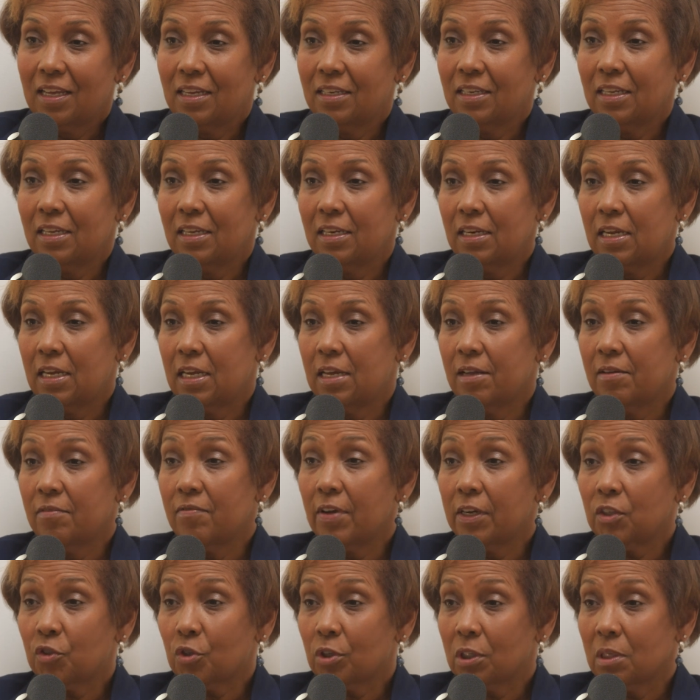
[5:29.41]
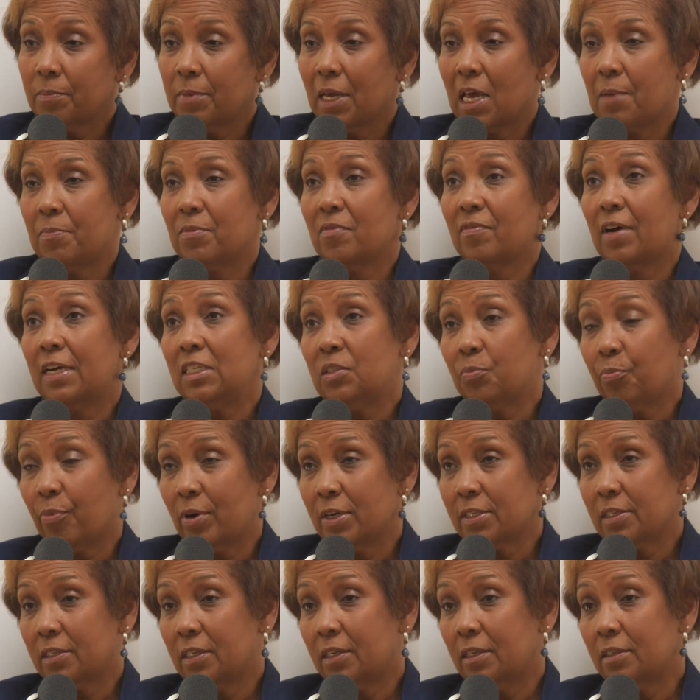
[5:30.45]
And then he eventually became the vice
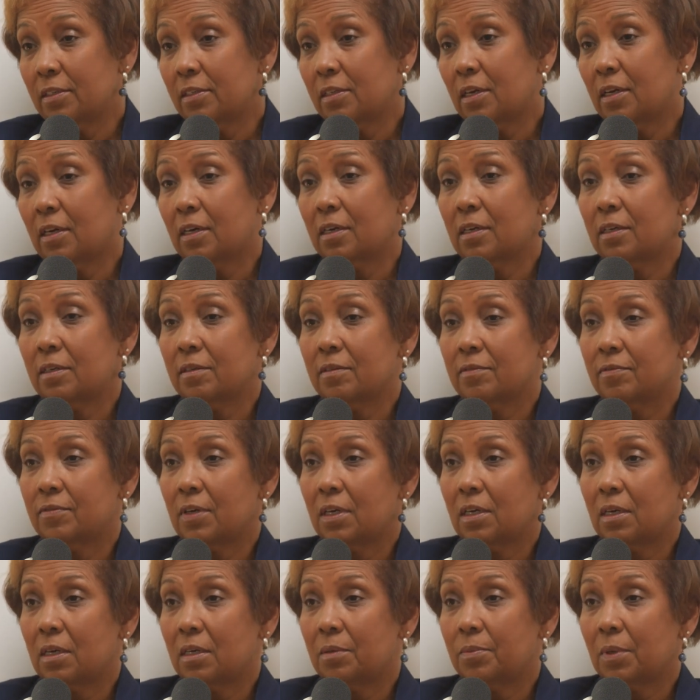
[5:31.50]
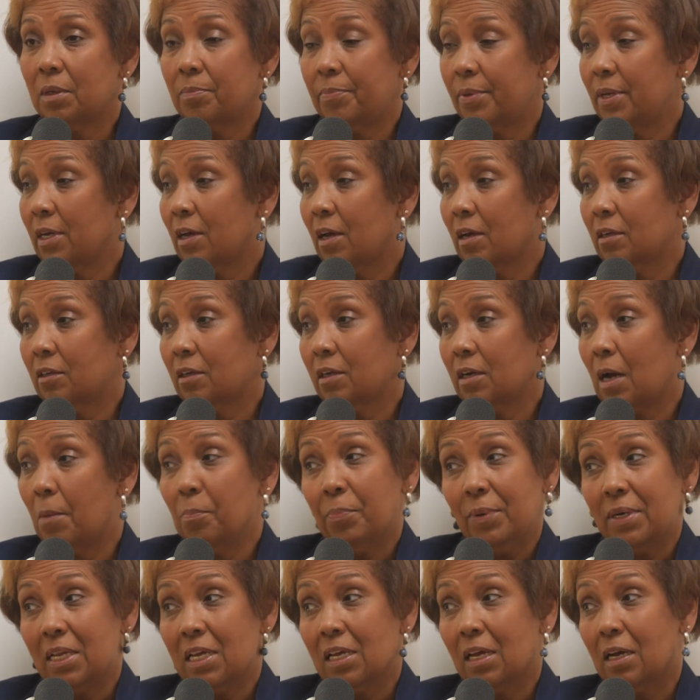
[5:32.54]
president of a big
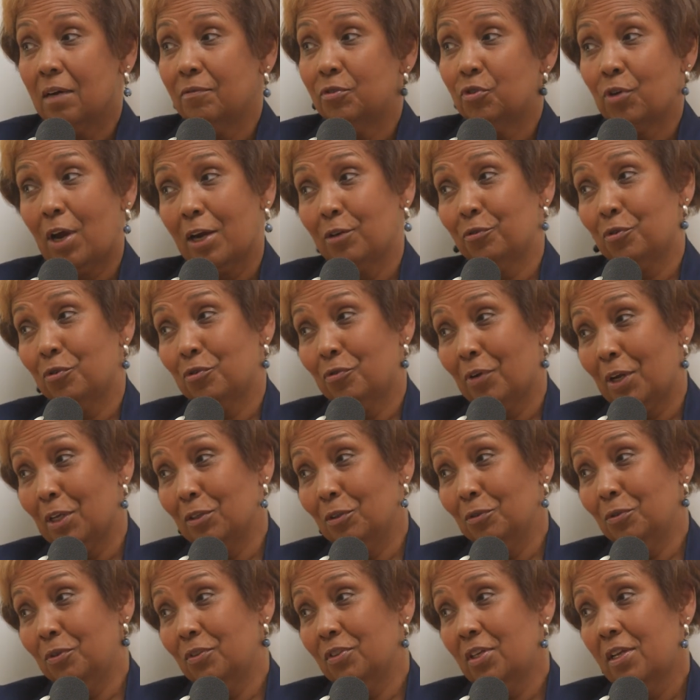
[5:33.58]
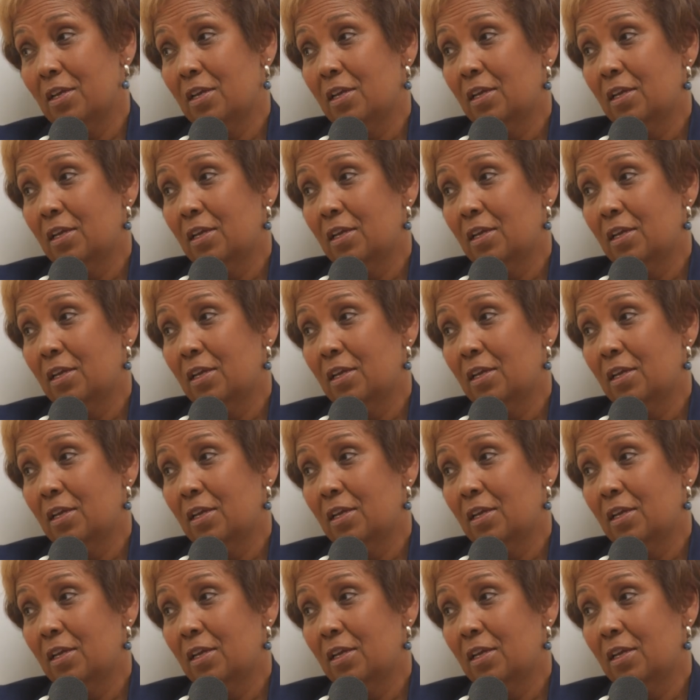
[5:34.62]
company of tractor trailers.